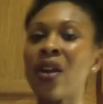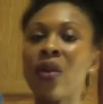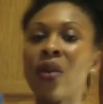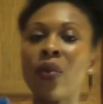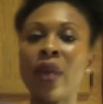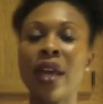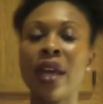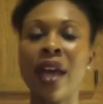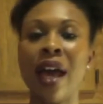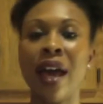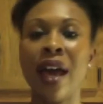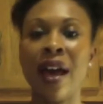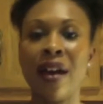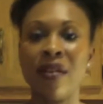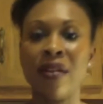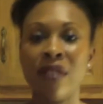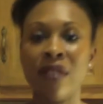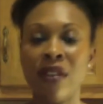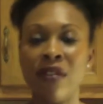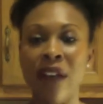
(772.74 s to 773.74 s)
we
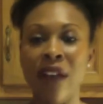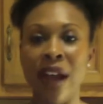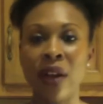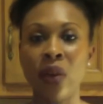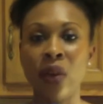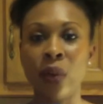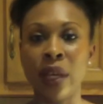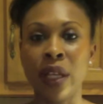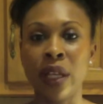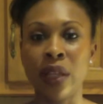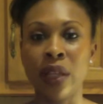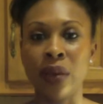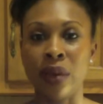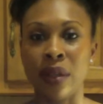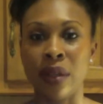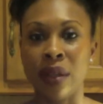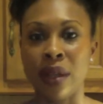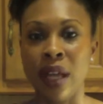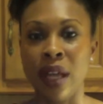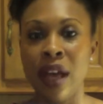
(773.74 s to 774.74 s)
have Vital Wheat
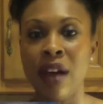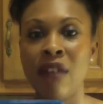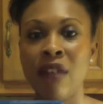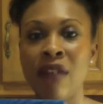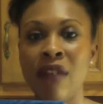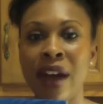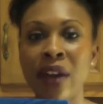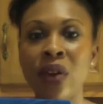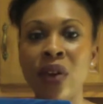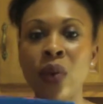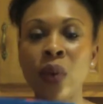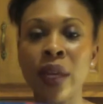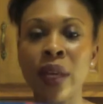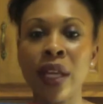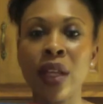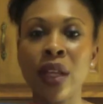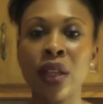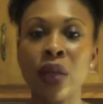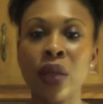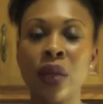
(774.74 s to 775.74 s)
Gluten. Vital
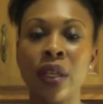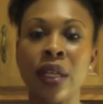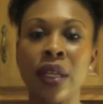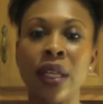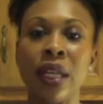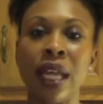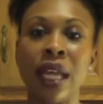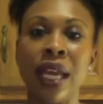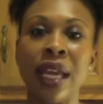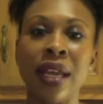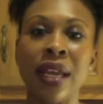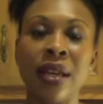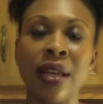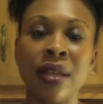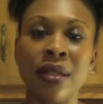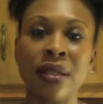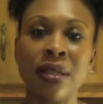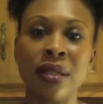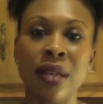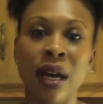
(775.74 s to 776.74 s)
Wheat Gluten
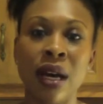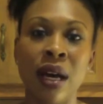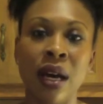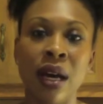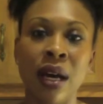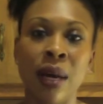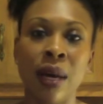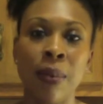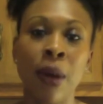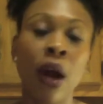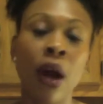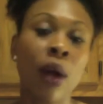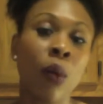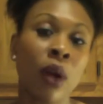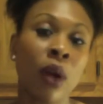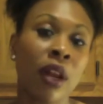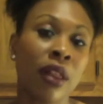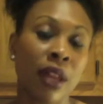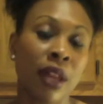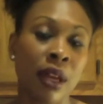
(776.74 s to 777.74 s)
is
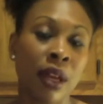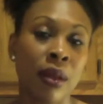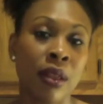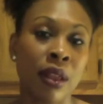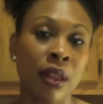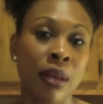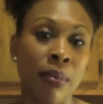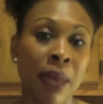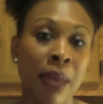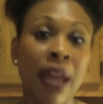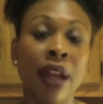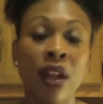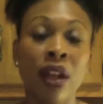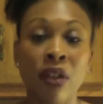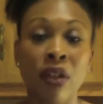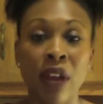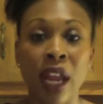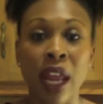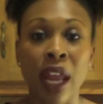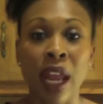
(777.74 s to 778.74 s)
one of the main
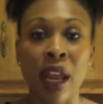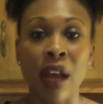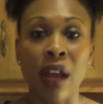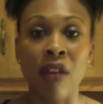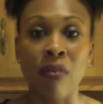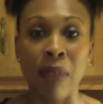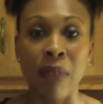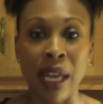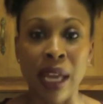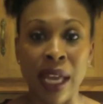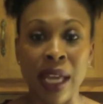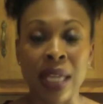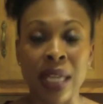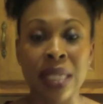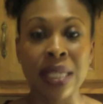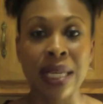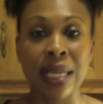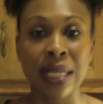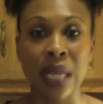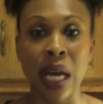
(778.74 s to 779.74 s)
ingredient of making
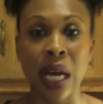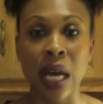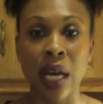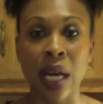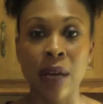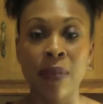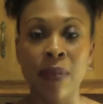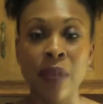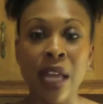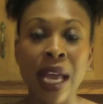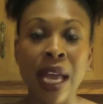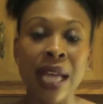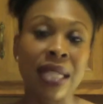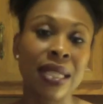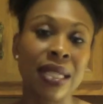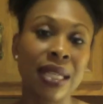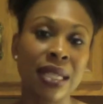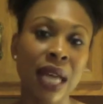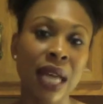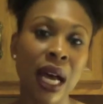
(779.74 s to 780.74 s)
seitan. And
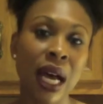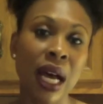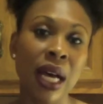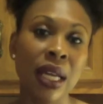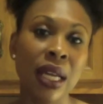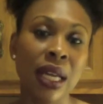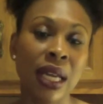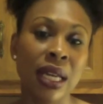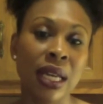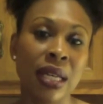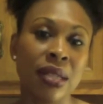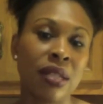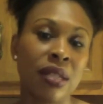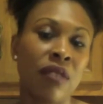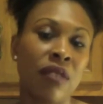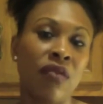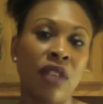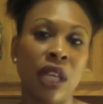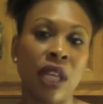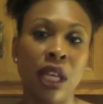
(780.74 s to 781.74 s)
seitan is a
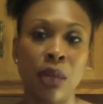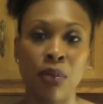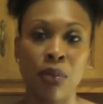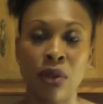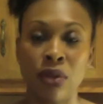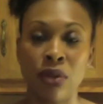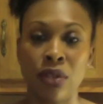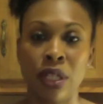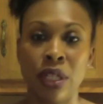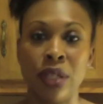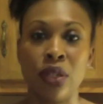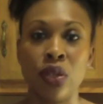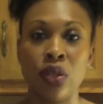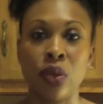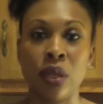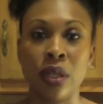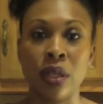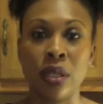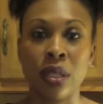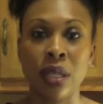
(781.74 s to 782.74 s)
vegan protein
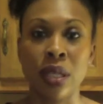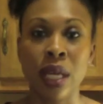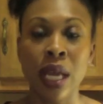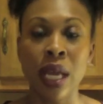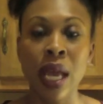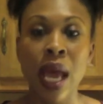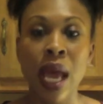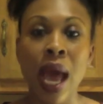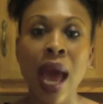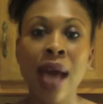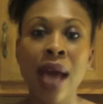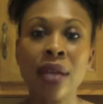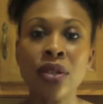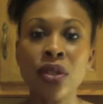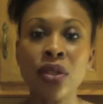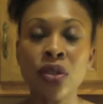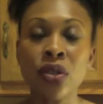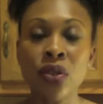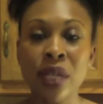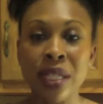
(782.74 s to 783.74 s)
source. As
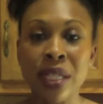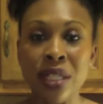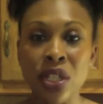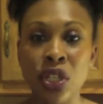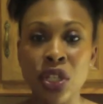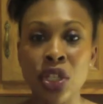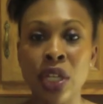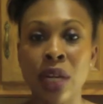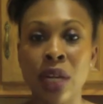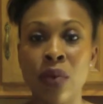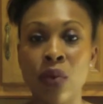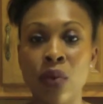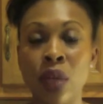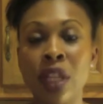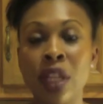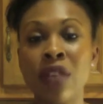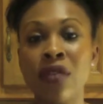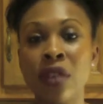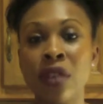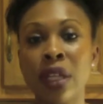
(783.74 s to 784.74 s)
you transition and really fully